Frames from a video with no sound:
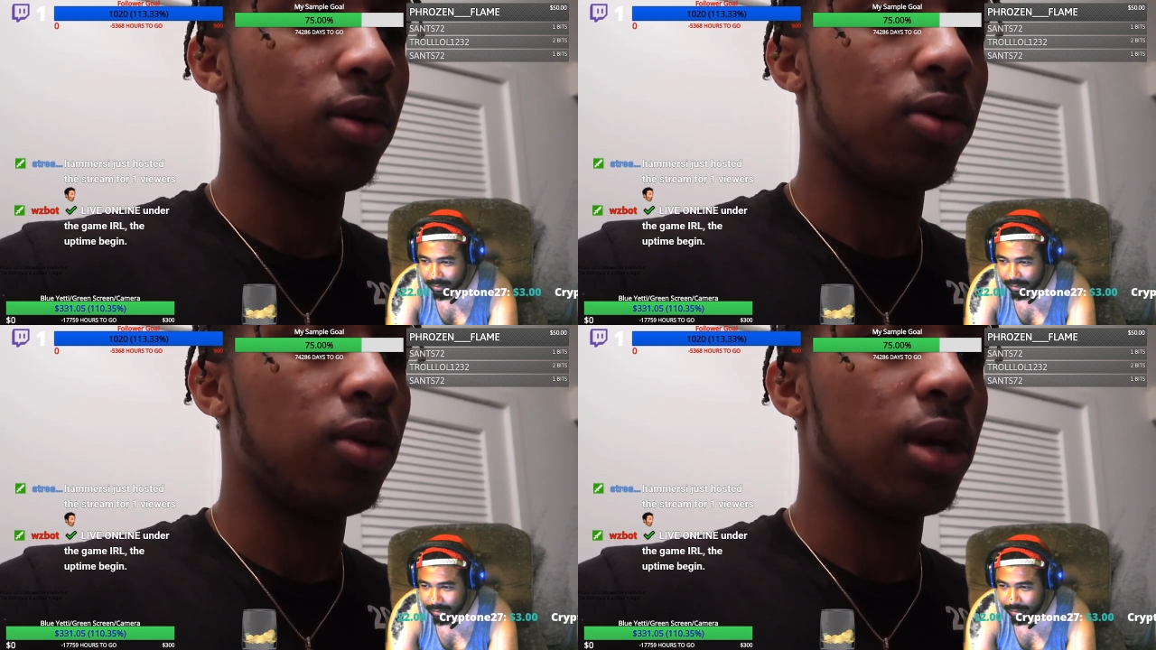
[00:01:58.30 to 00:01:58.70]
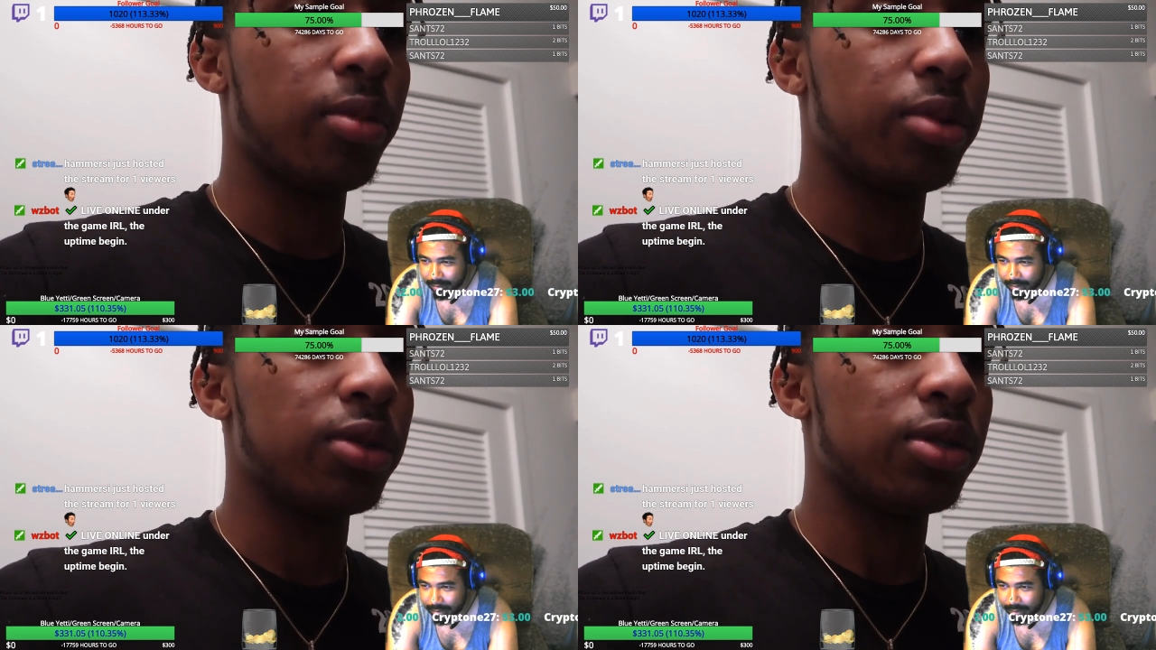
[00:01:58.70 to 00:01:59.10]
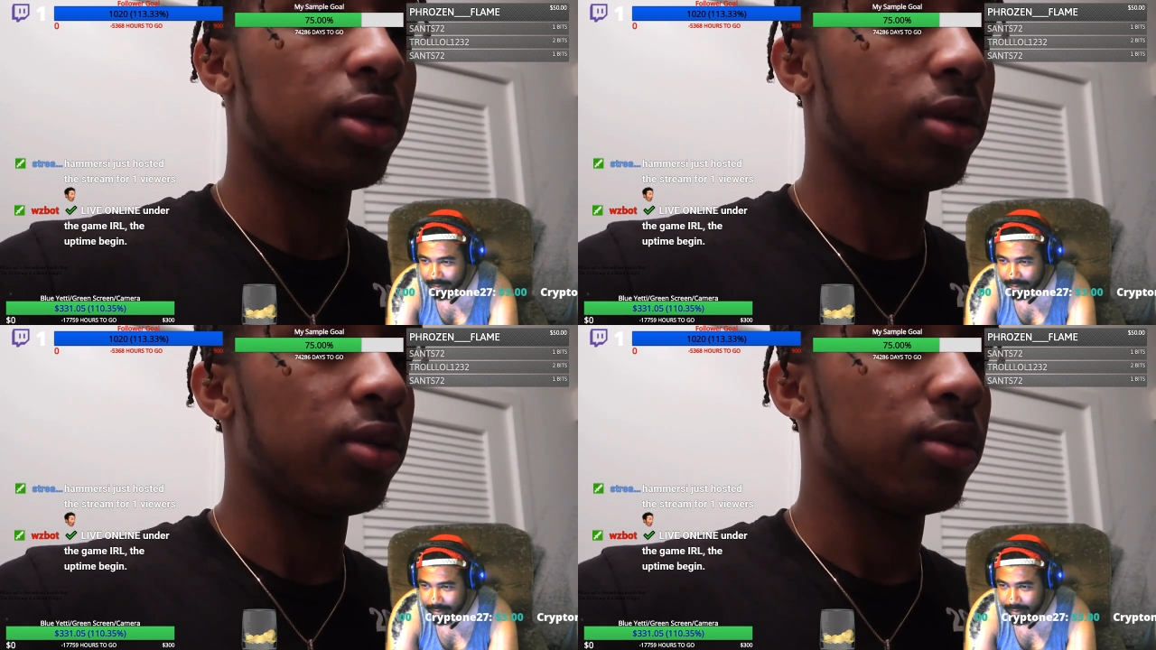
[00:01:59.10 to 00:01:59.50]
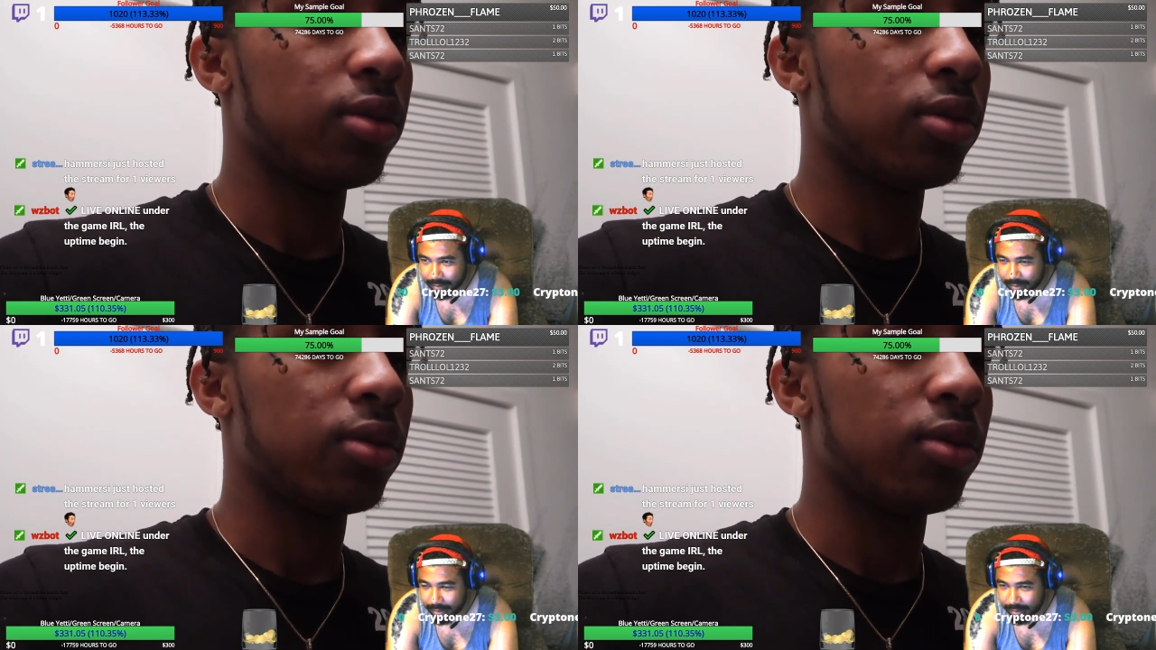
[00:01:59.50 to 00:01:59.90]
Speaker 1: You kept pushing it.
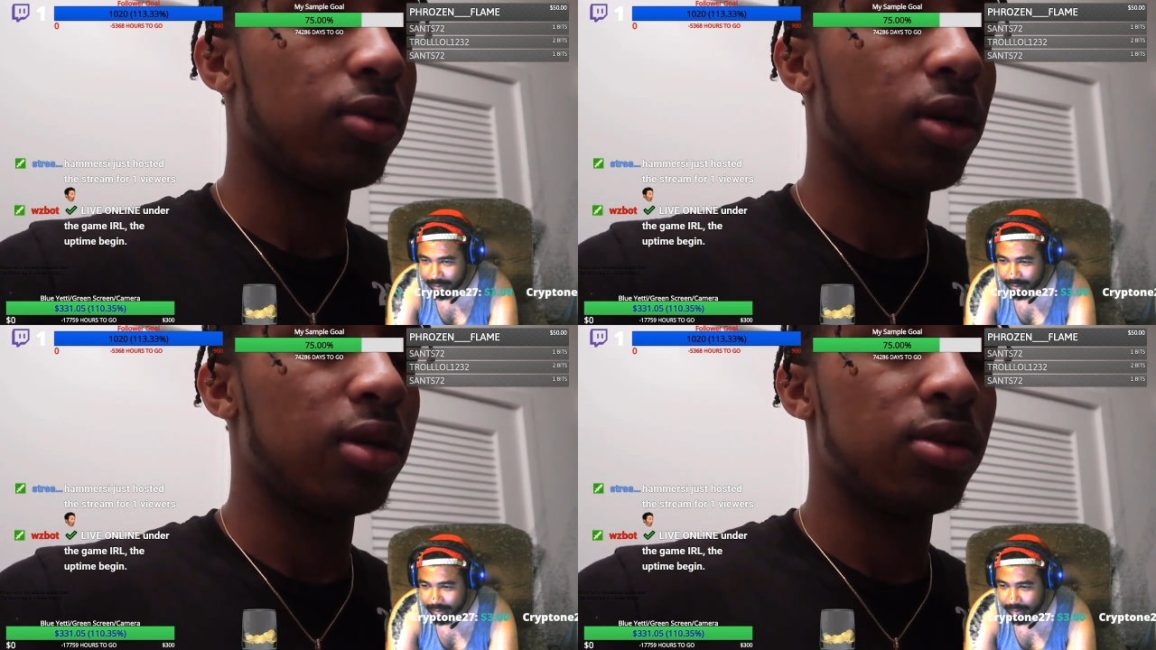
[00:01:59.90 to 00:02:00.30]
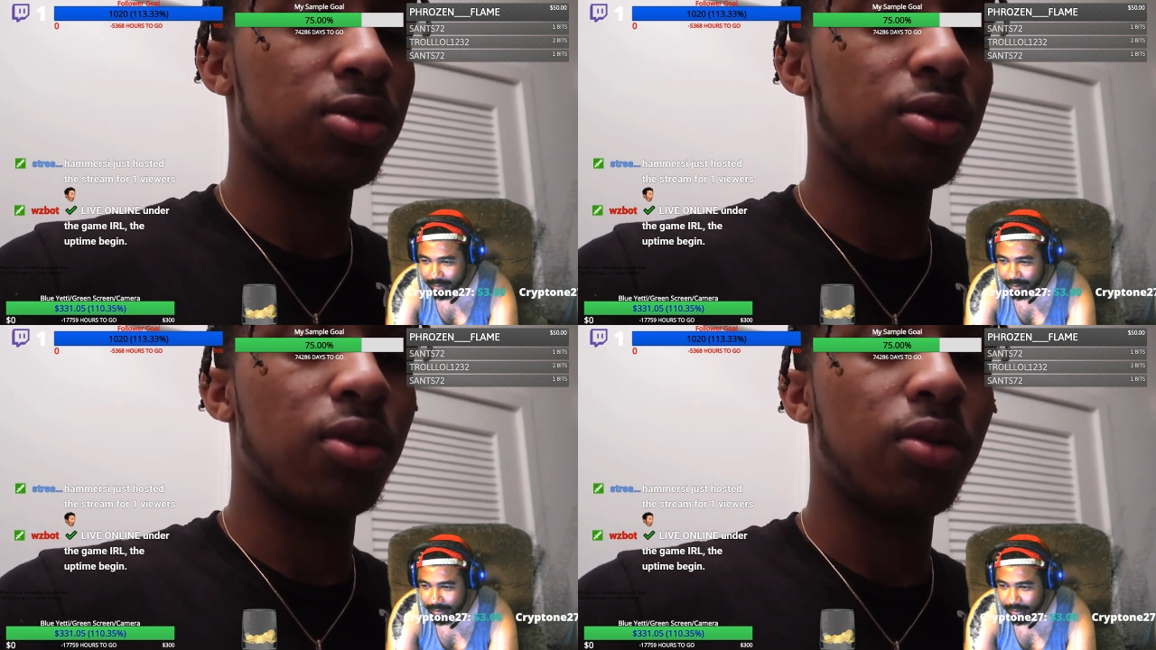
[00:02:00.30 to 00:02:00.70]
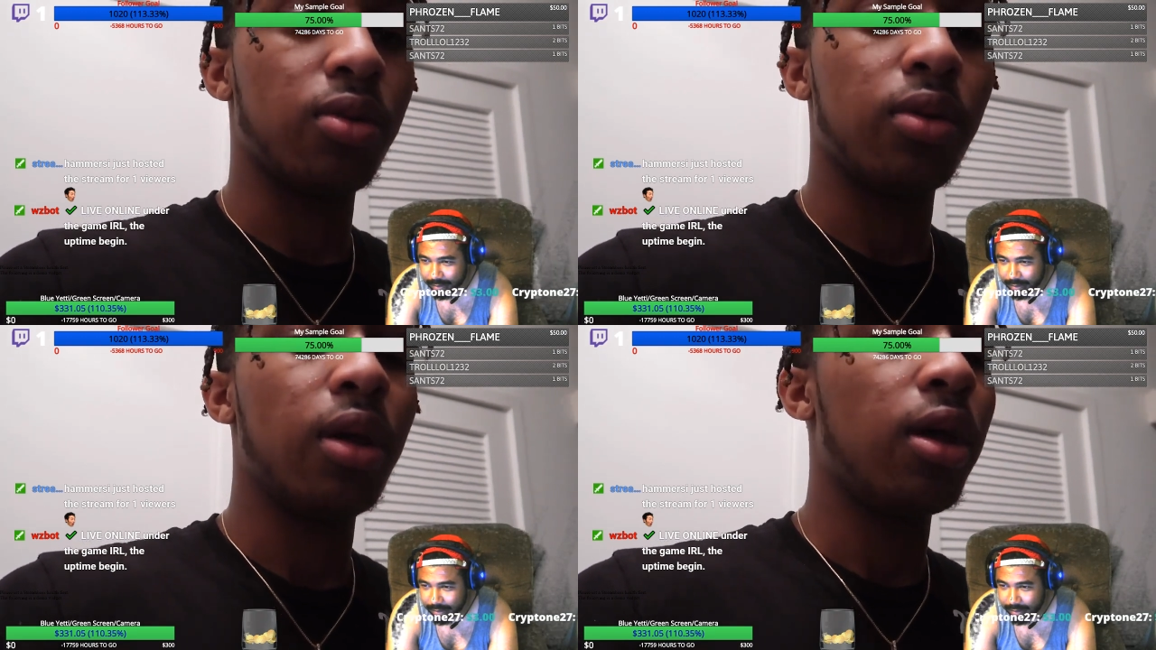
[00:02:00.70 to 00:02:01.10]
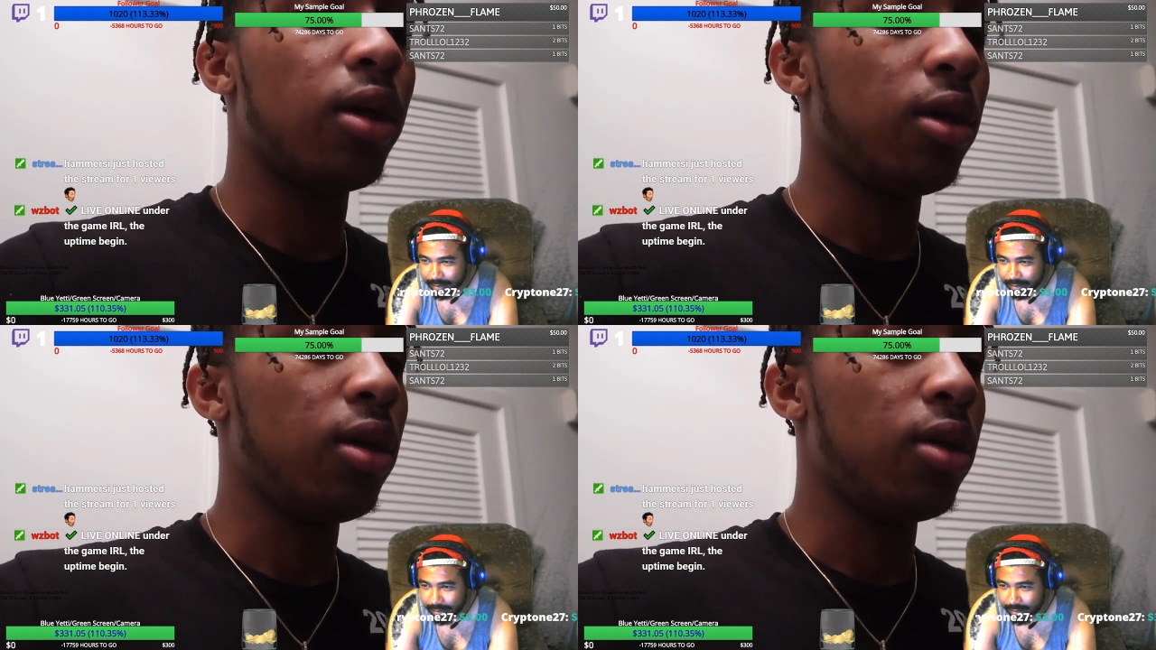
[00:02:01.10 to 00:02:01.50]
You think it's a joke?
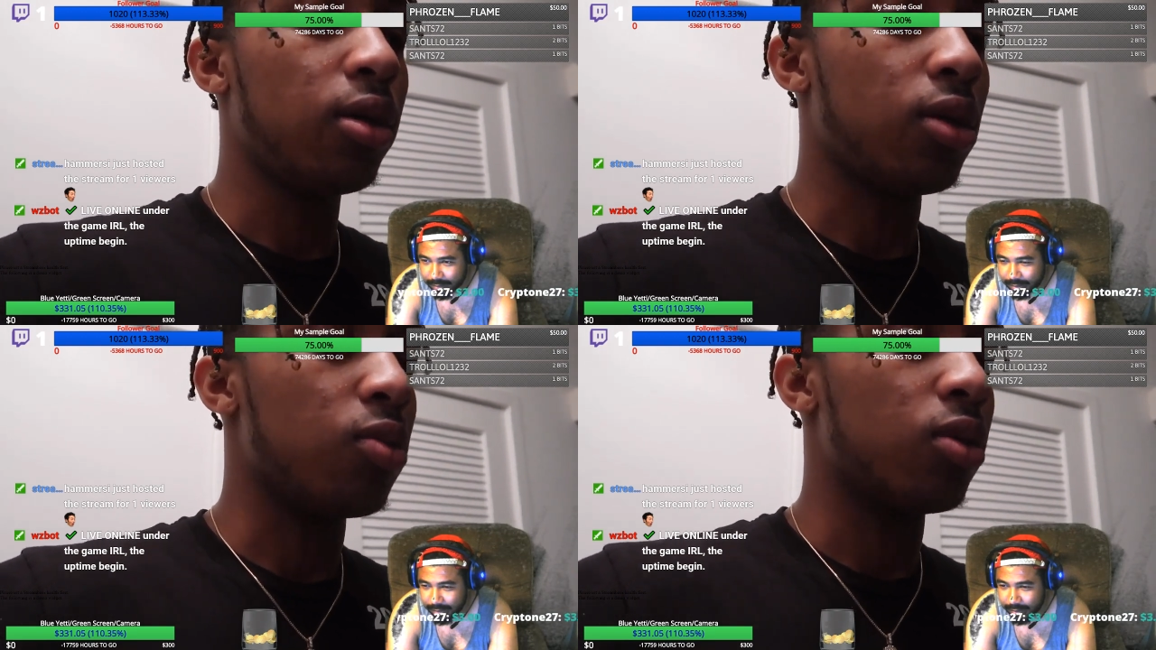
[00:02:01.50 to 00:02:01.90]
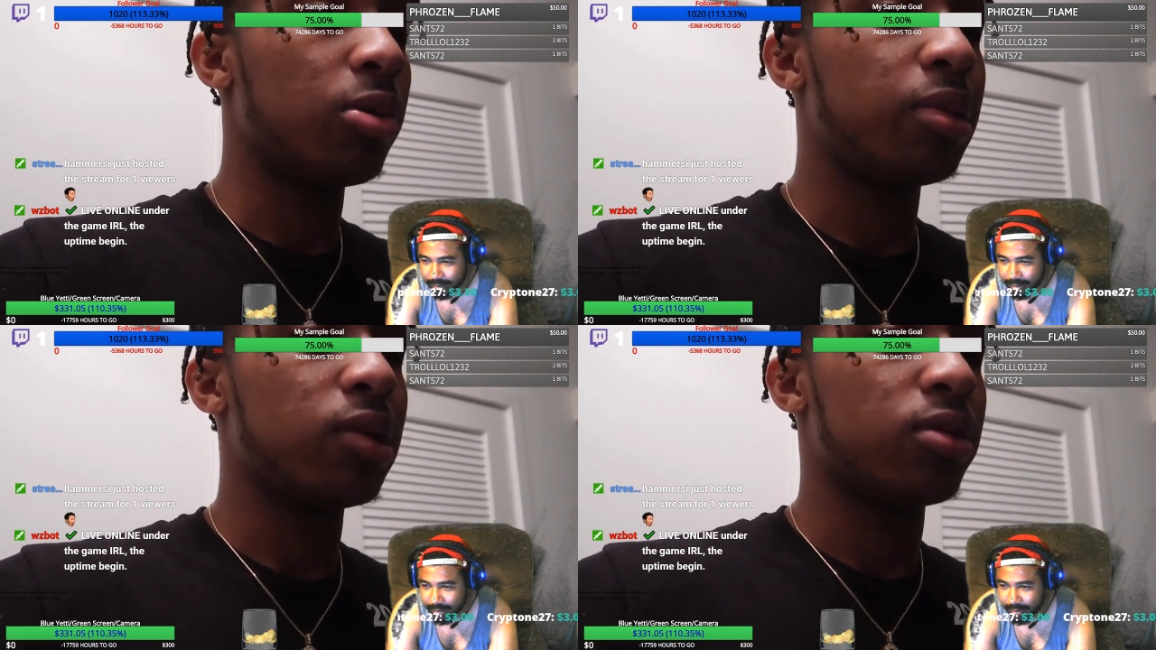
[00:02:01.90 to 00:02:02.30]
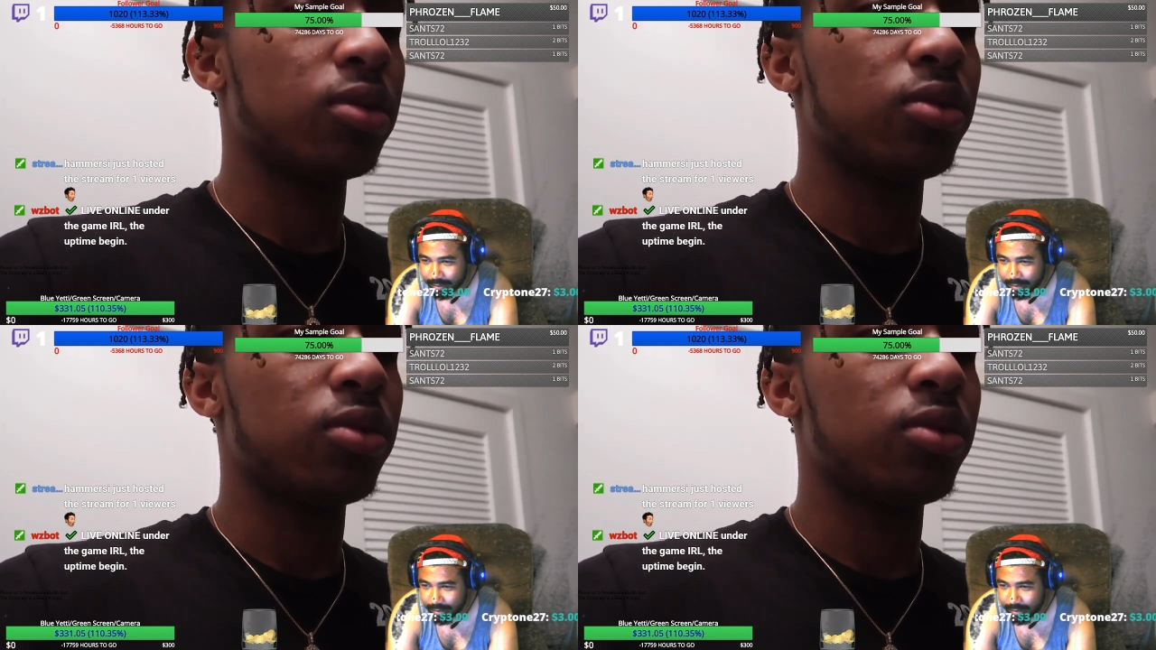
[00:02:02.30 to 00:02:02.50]
you want to post